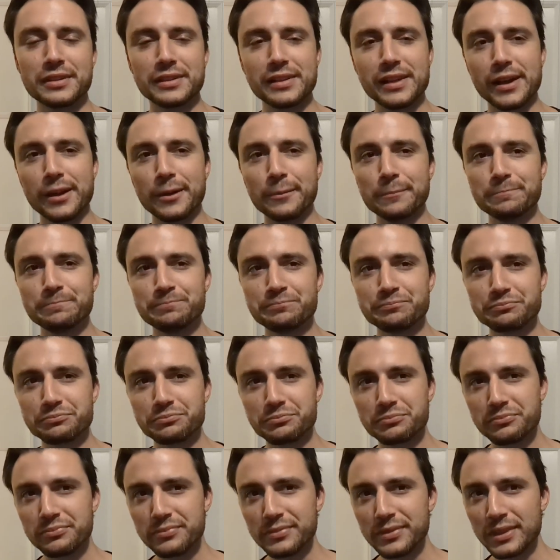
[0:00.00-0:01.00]
Now,
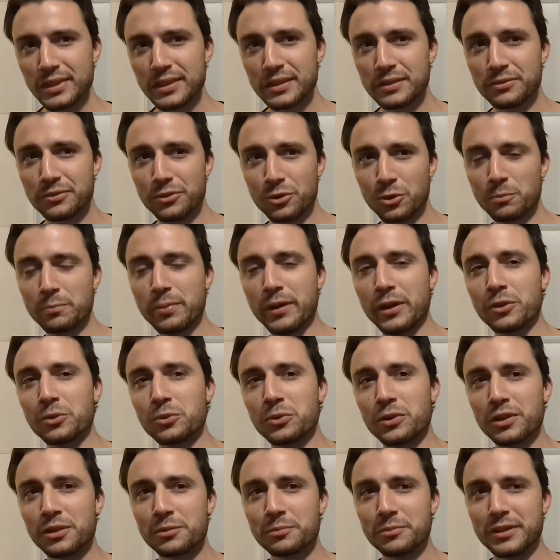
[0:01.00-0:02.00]
if you'll bear
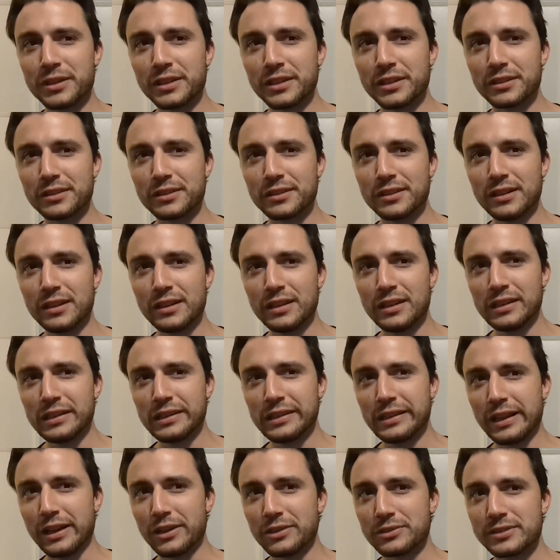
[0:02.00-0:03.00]
with me here,
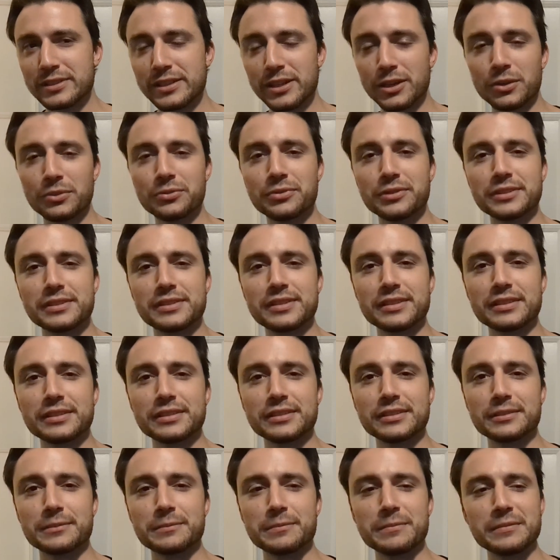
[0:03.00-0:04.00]
I'll delve
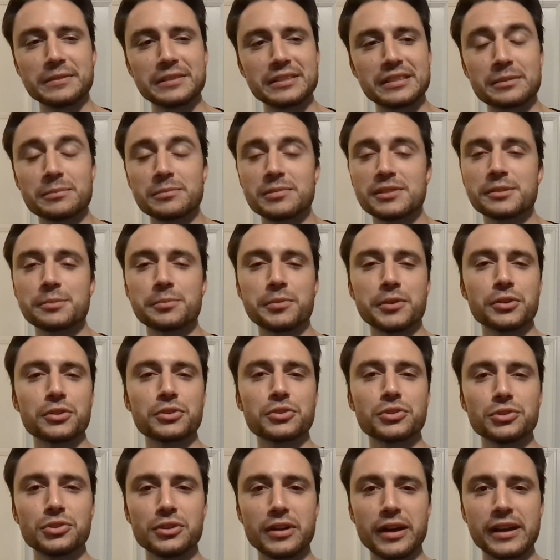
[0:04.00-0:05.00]
into some
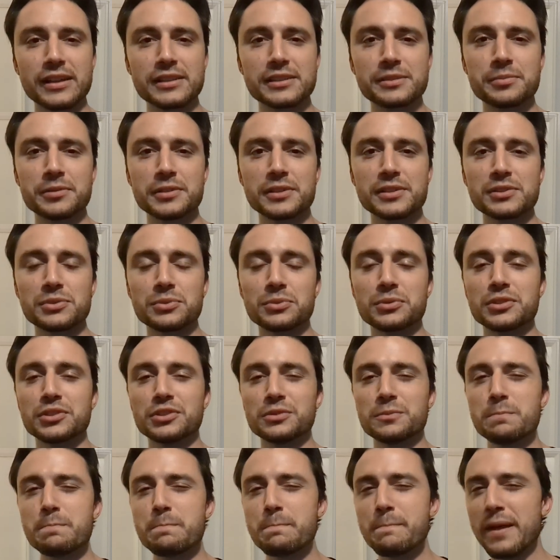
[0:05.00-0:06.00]
spiritual aspects,
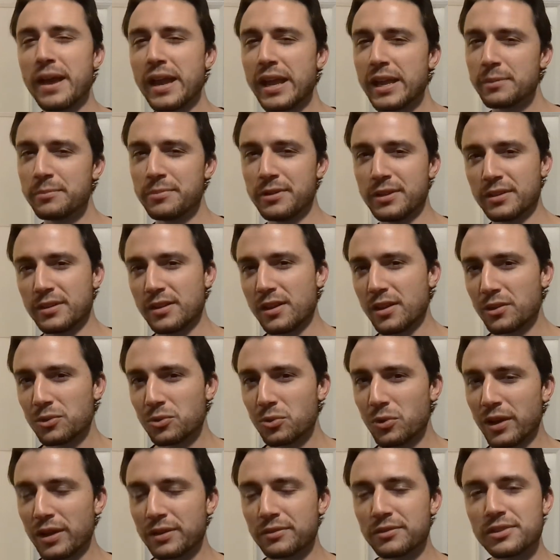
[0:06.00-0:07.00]
which may be another
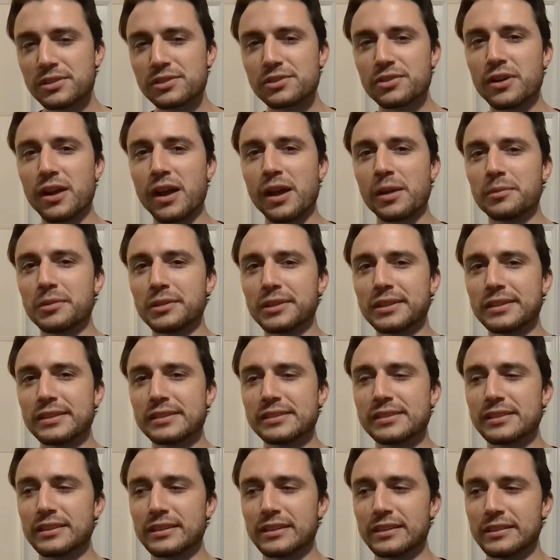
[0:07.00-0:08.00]
way of describing
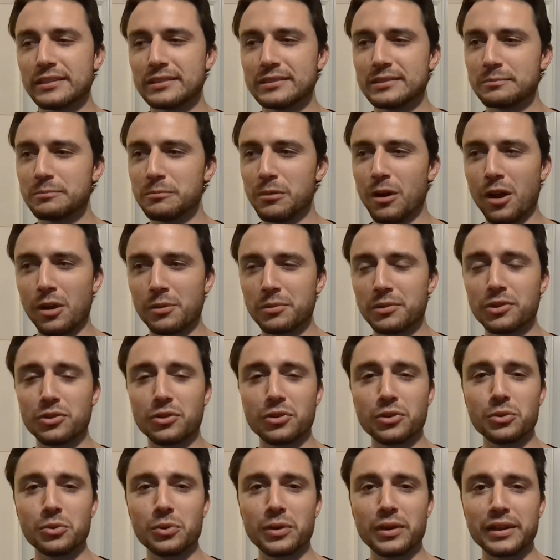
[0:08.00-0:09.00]
this, and probably the
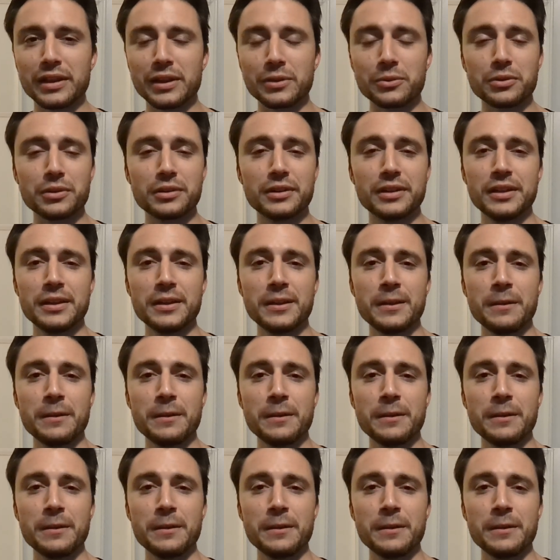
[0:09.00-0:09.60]
only way that would